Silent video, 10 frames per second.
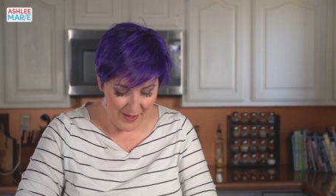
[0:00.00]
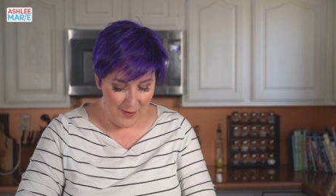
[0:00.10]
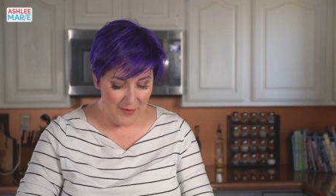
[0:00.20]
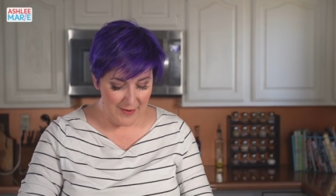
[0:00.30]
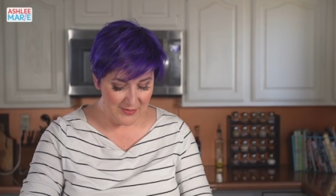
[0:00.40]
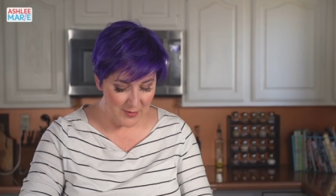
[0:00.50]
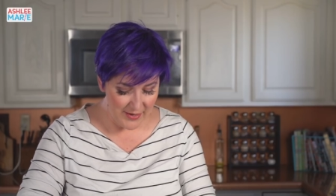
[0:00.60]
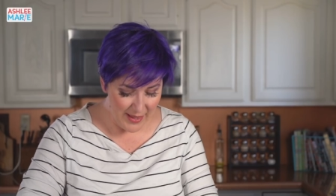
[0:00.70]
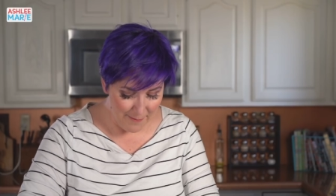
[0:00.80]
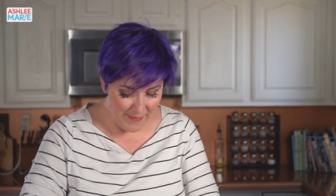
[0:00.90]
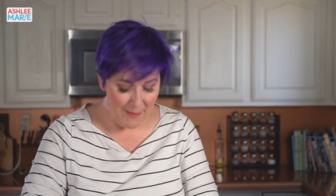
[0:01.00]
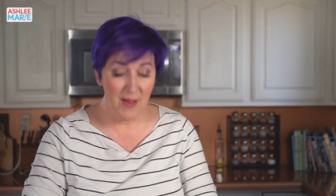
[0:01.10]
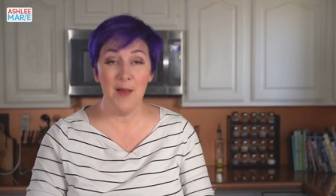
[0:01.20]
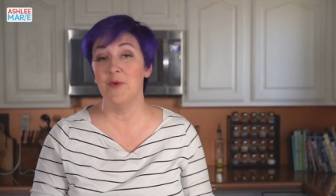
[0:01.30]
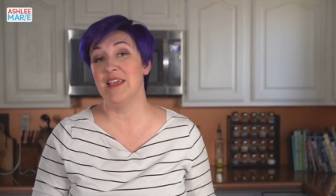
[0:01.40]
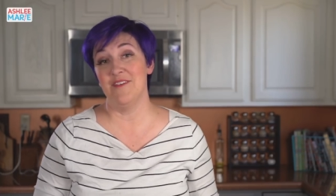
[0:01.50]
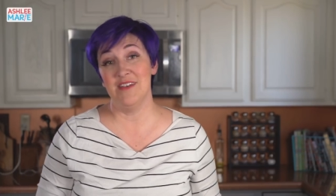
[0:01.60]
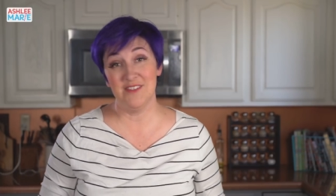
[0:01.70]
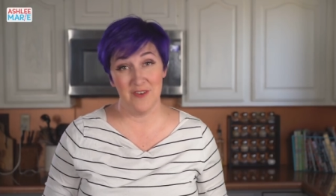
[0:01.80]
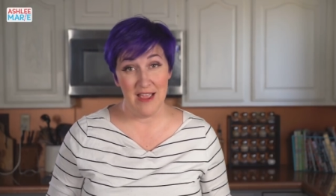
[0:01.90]
When I was growing up, my mom would give
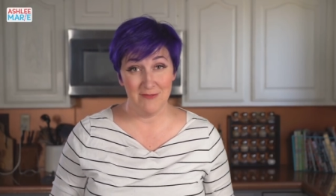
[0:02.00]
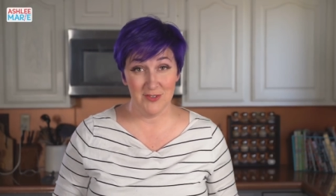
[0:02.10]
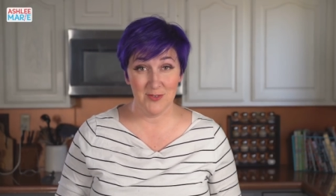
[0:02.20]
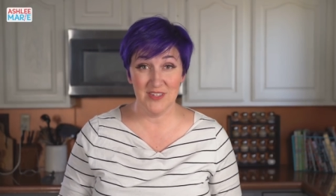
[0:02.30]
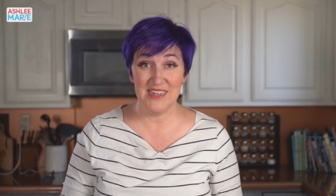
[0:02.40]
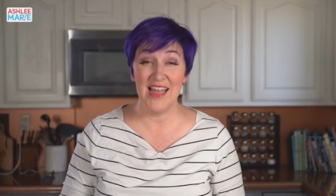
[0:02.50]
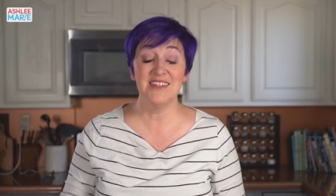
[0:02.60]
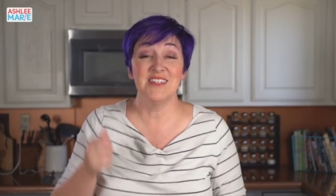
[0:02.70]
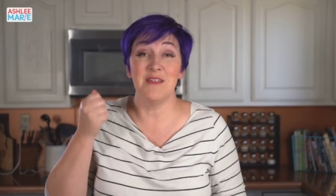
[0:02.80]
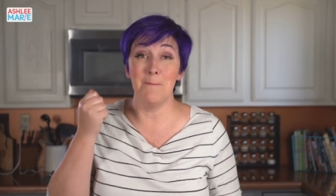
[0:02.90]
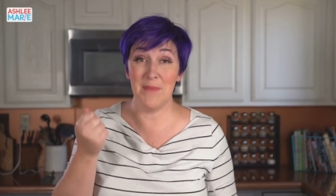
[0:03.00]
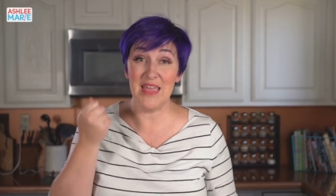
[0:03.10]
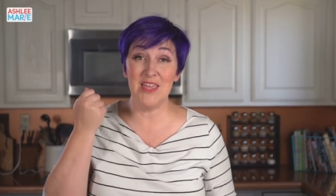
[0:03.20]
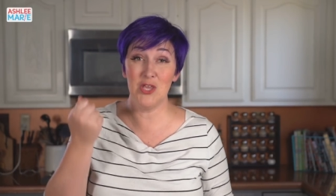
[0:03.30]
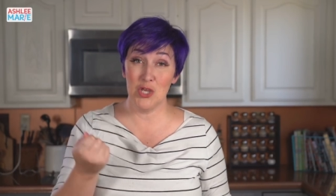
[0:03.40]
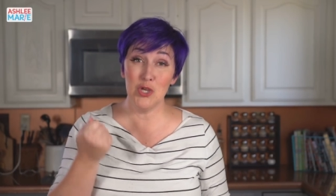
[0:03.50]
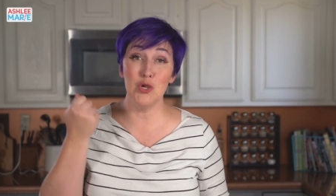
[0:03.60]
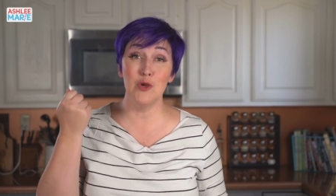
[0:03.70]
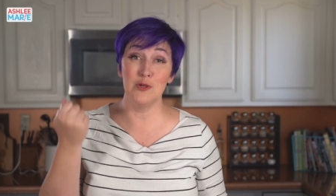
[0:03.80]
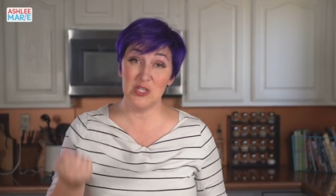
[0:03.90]
us for after school snack just a big,
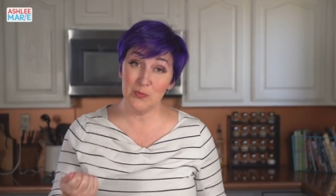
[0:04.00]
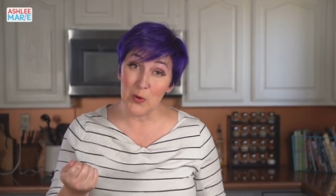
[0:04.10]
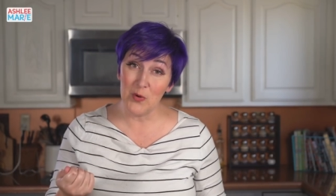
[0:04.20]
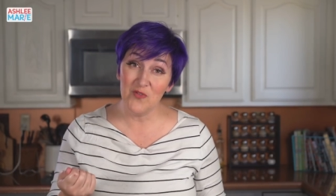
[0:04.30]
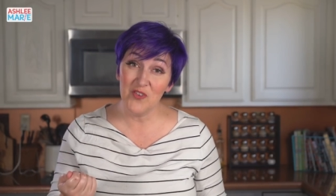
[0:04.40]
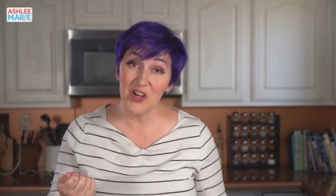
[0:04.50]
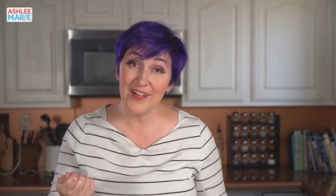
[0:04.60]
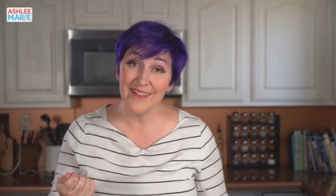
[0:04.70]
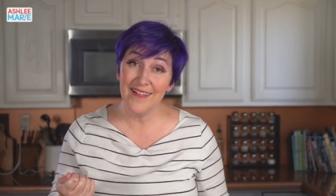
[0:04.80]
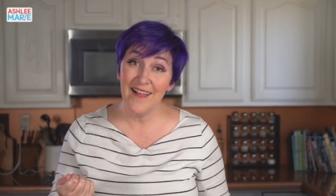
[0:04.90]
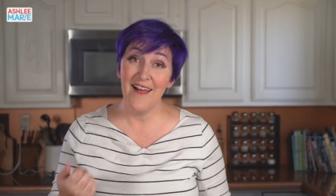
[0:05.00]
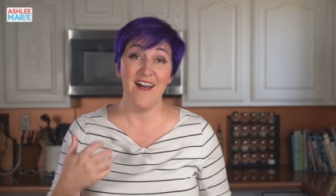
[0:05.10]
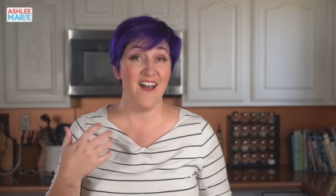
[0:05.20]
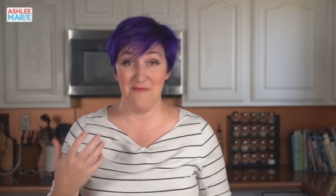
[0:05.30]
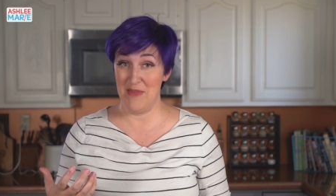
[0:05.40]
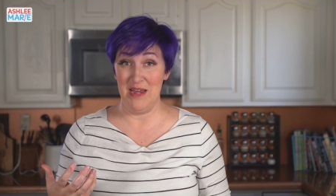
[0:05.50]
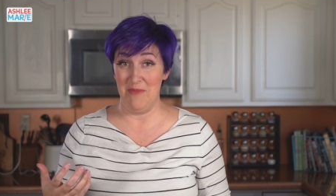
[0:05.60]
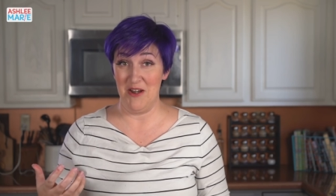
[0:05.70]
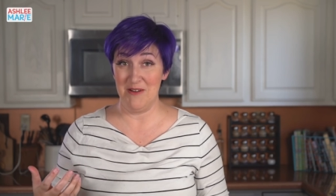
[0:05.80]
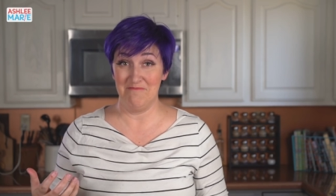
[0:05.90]
huge spoonful of peanut
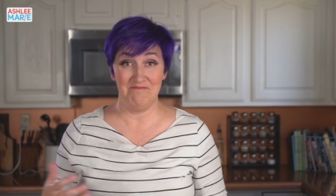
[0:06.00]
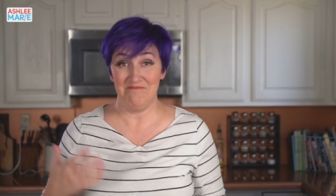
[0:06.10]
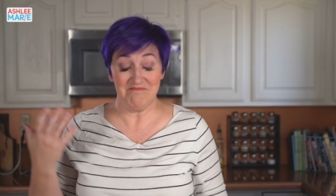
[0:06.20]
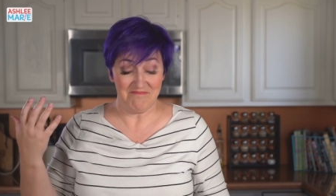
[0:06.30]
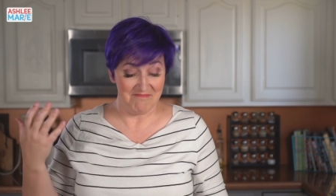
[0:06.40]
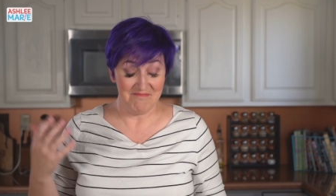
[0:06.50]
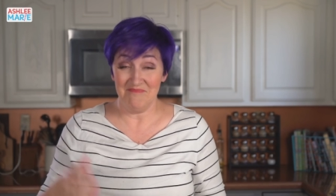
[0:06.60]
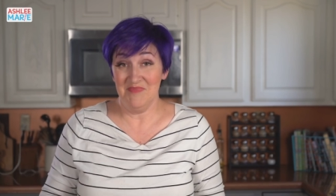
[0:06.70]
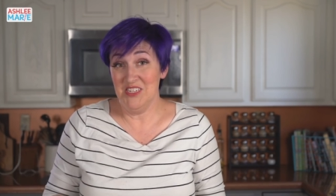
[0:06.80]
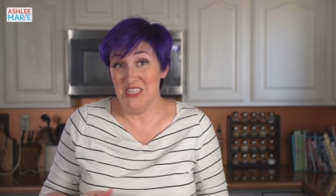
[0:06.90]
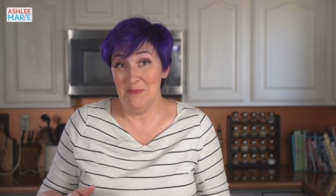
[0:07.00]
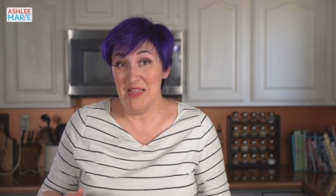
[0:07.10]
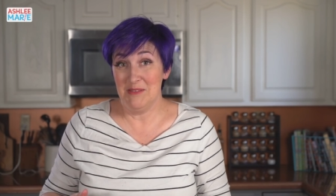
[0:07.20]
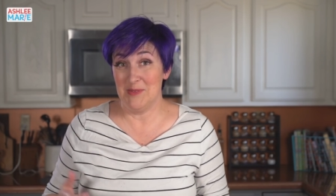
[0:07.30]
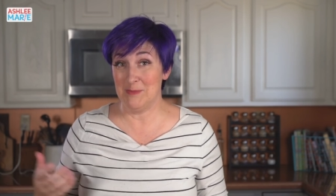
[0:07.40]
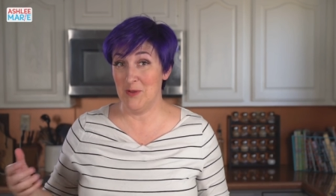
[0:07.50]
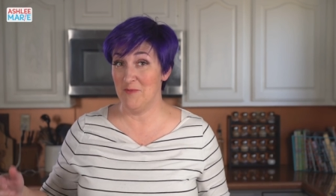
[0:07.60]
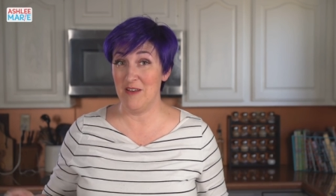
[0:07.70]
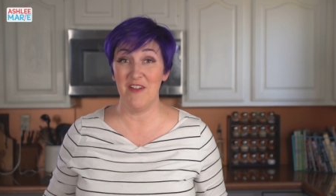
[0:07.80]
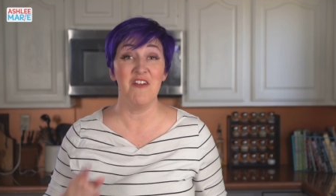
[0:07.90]
butter. Just a big spoon of peanut butter.